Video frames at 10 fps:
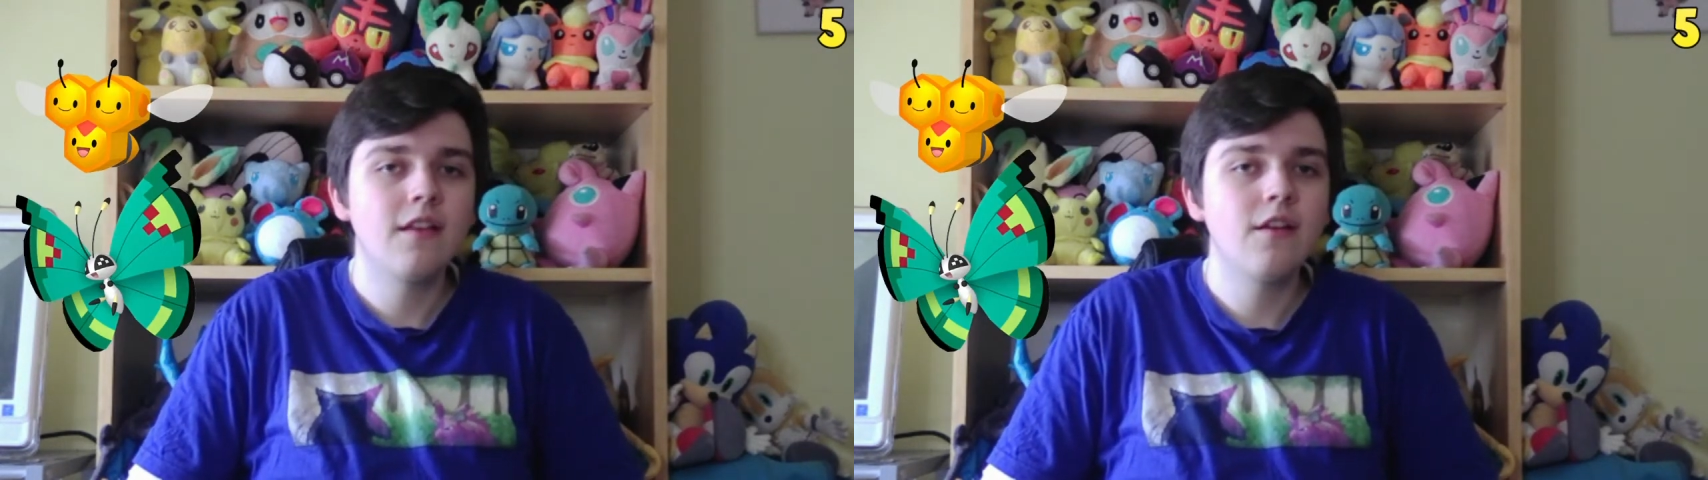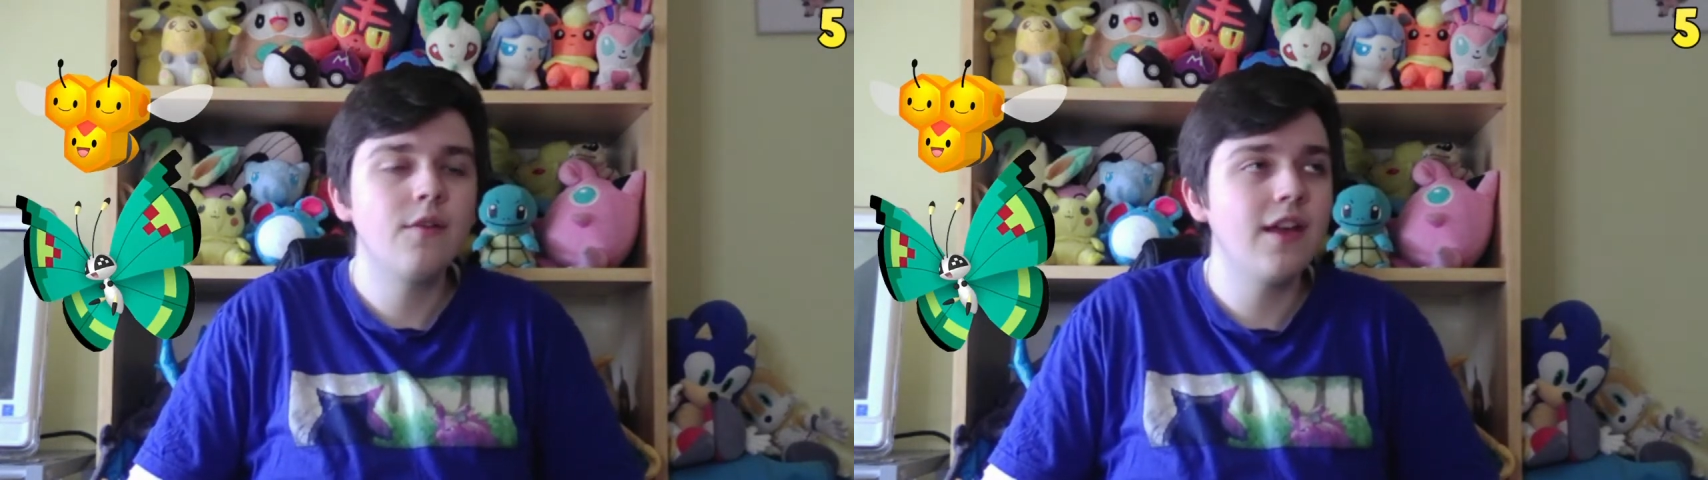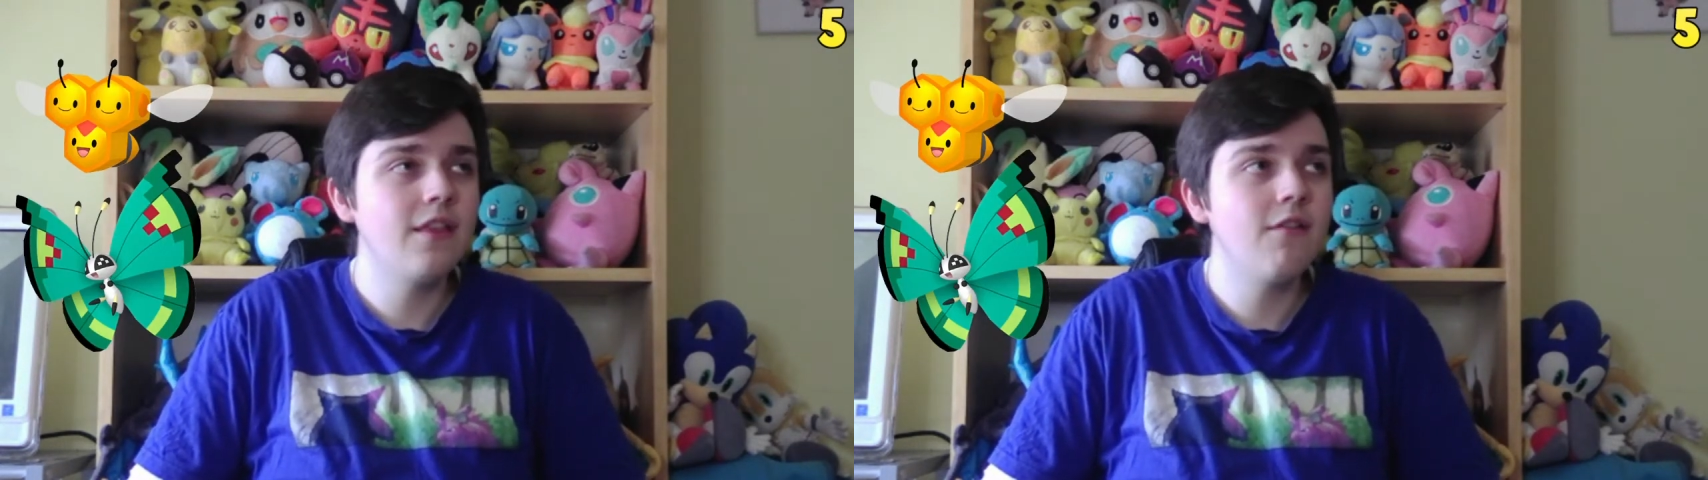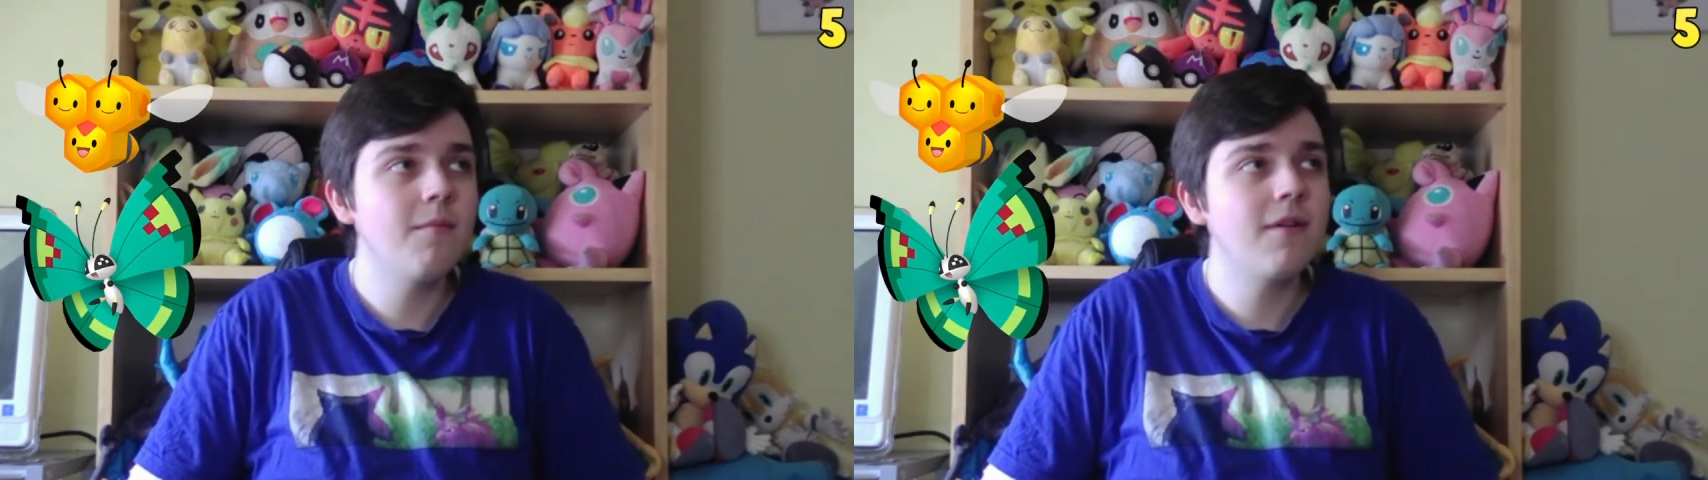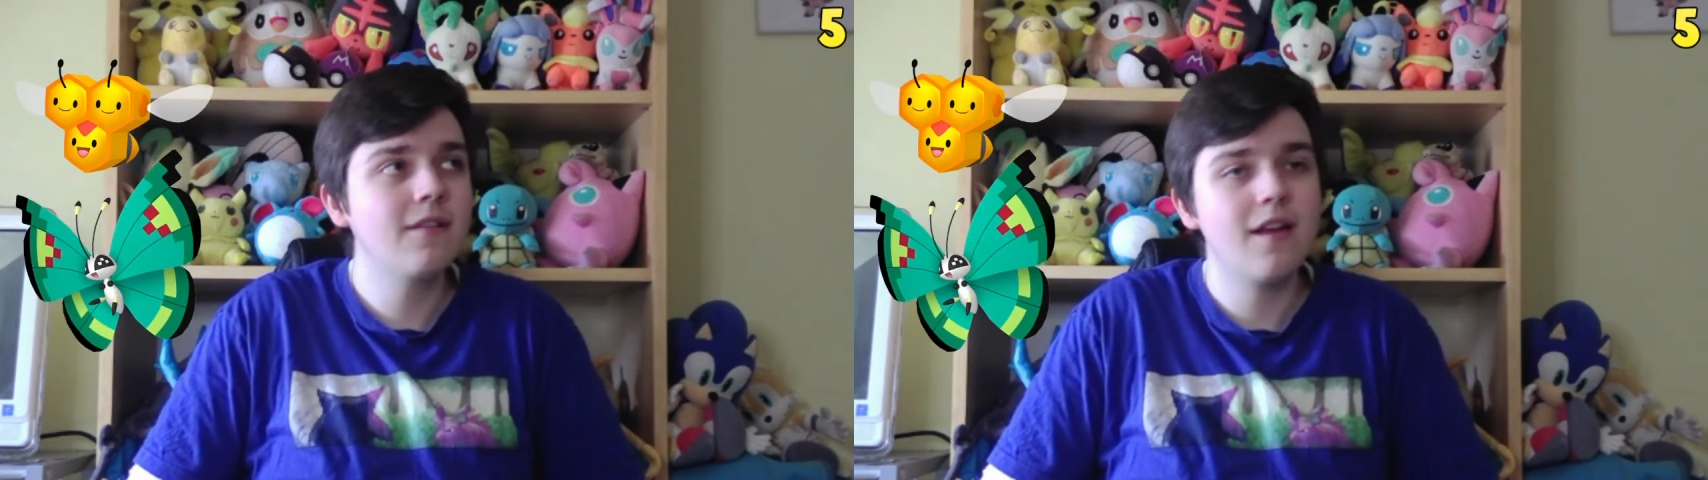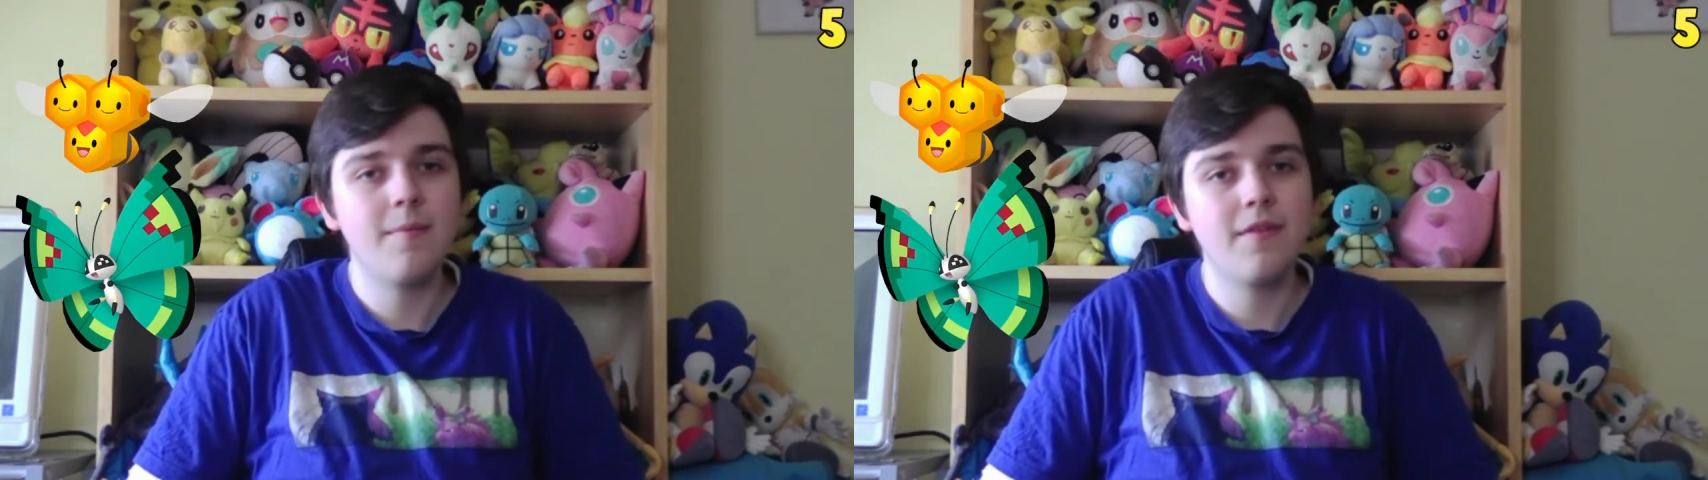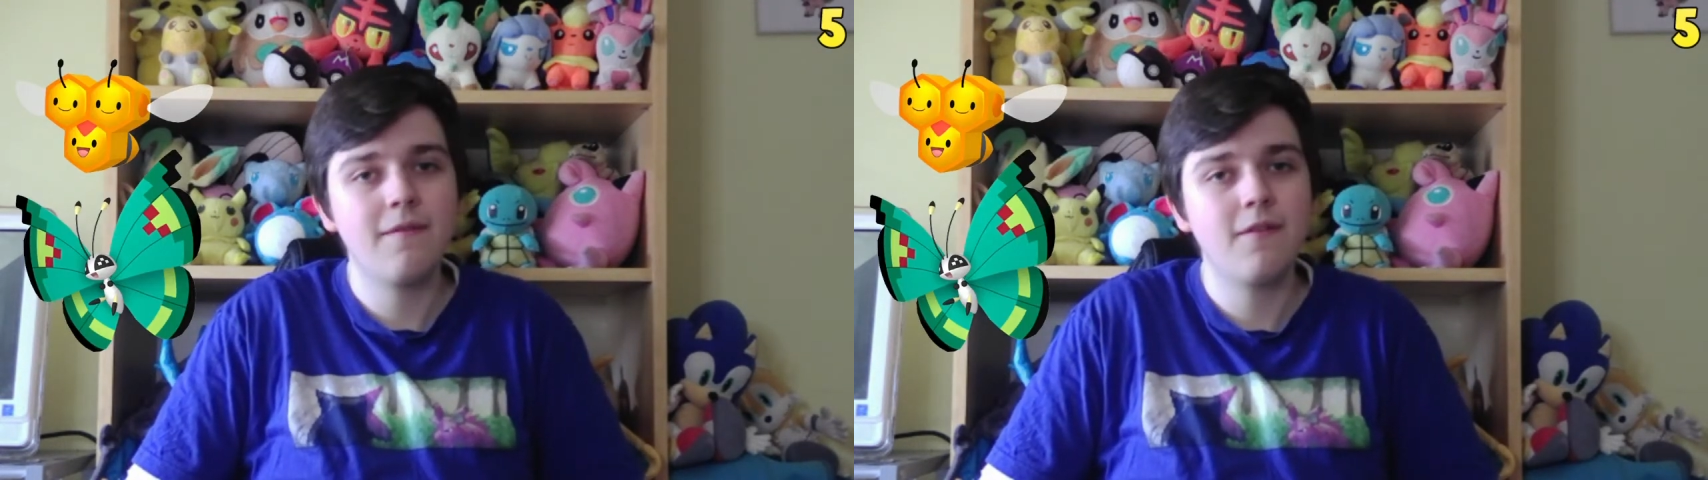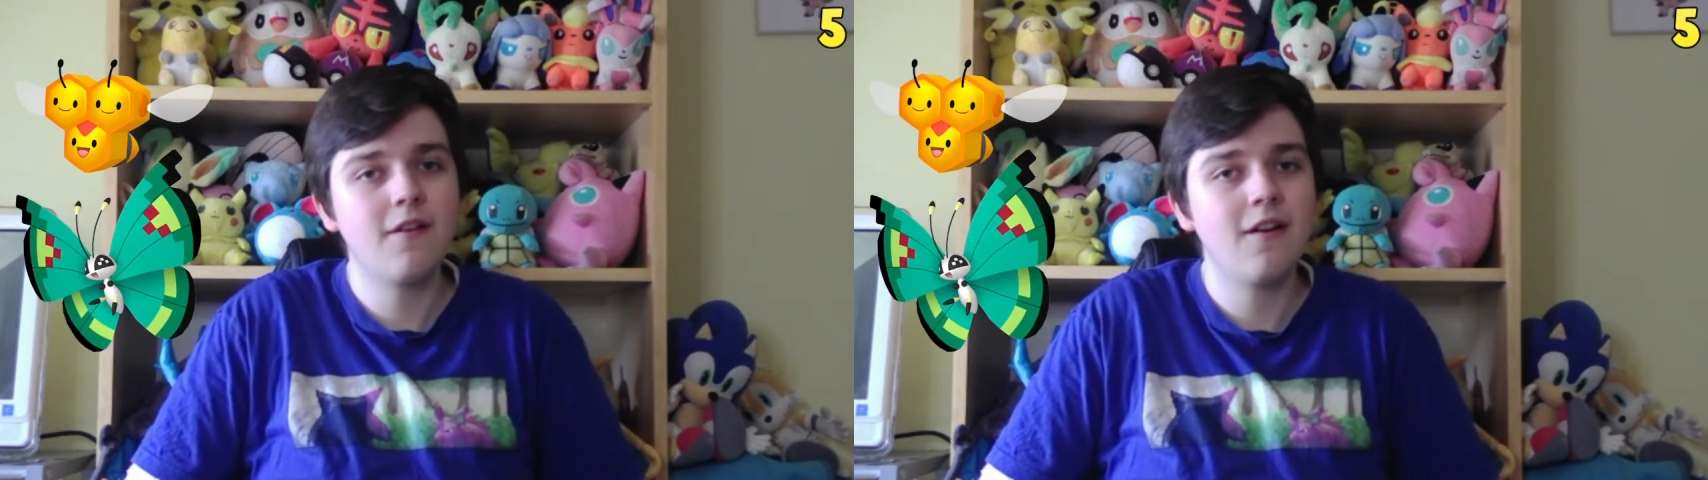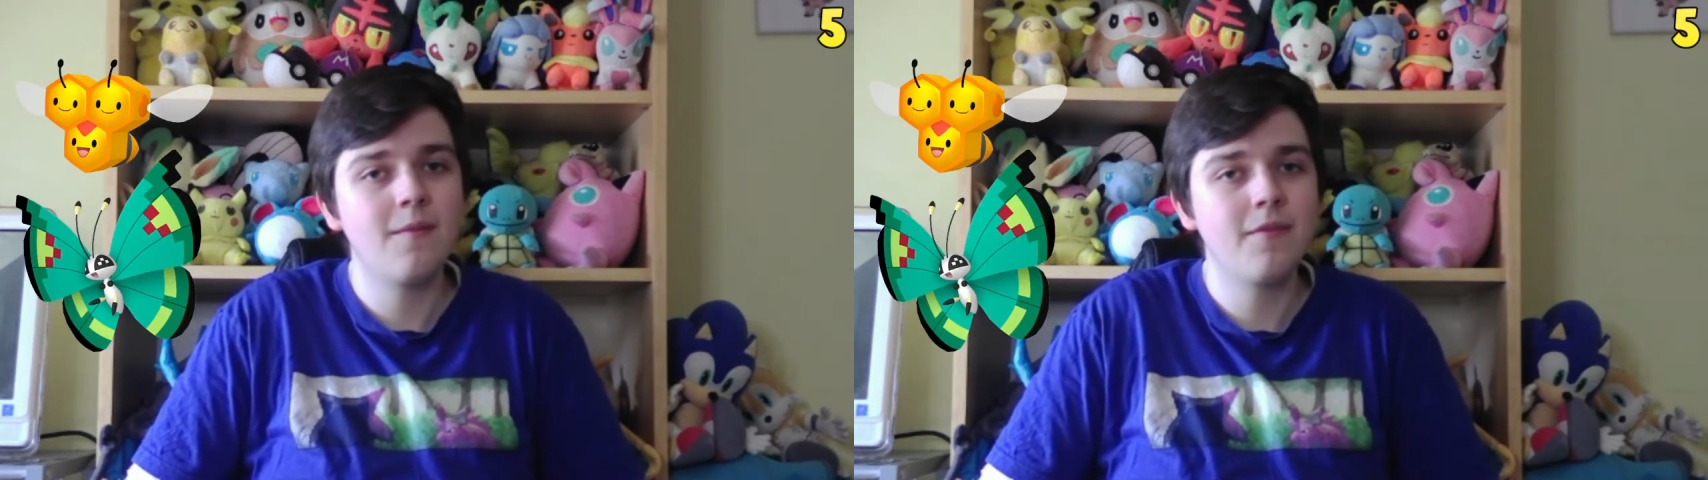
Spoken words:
Okay, there are bug types, I forgot, I'm